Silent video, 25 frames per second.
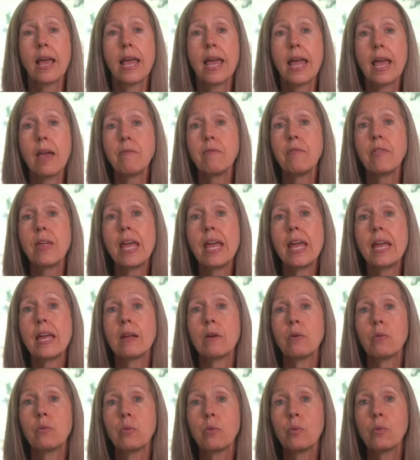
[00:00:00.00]
if
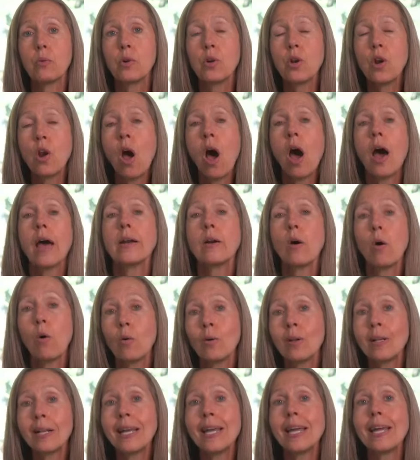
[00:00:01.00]
they not
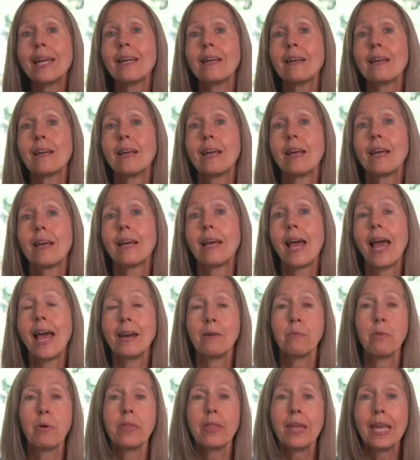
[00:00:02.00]
only,
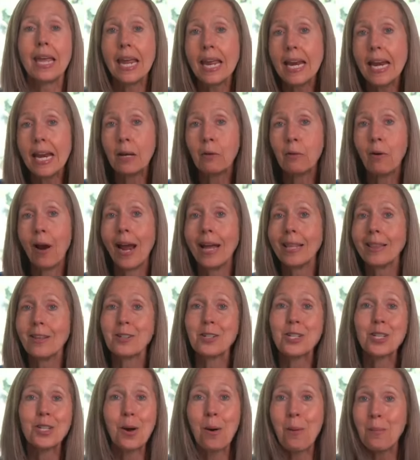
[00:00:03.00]
and with eating right,
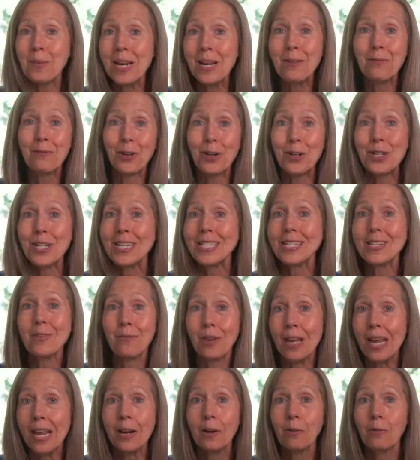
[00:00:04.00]
there's so many versions
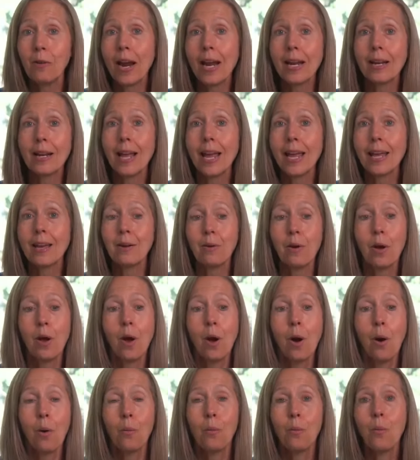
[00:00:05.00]
of eating right, like
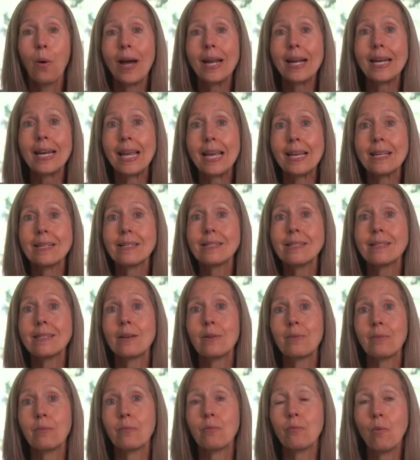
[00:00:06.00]
what is
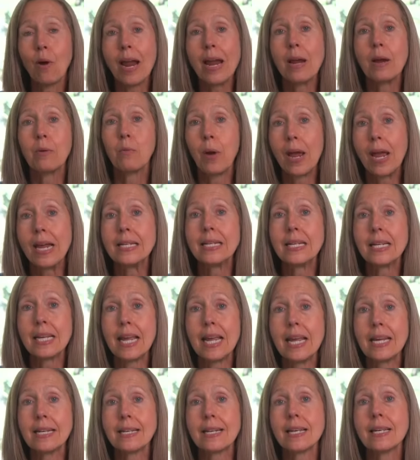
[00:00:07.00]
the right way to
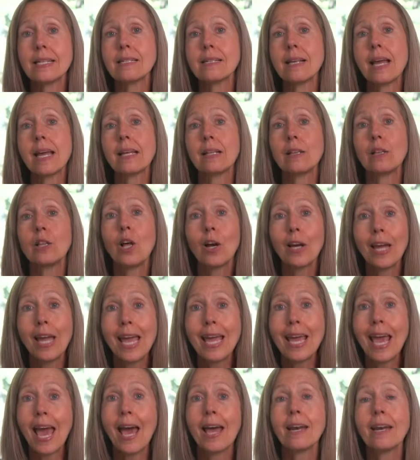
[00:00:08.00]
eat? It's like
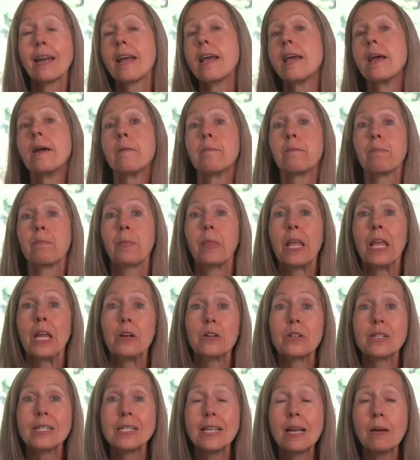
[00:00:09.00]
looking at
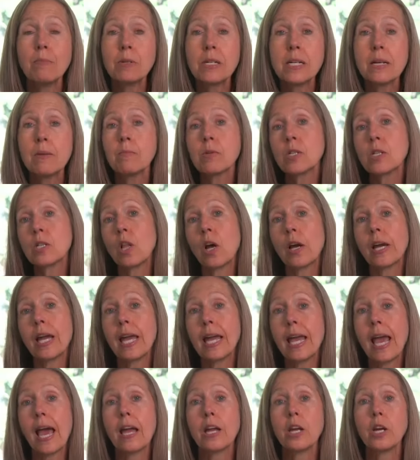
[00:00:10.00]
your symptoms,
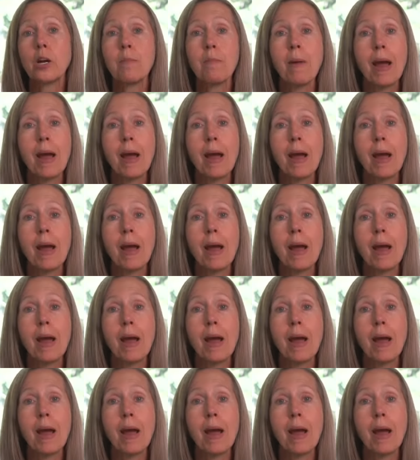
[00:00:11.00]
looking at your